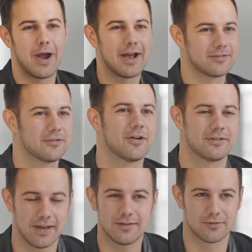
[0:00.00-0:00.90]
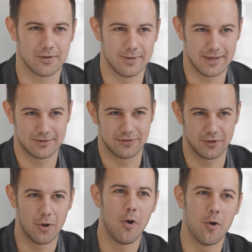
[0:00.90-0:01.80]
rock star taster, I mean, that's the
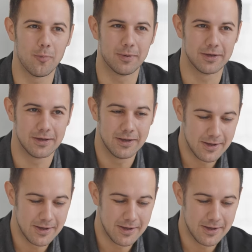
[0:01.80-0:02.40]
goal, but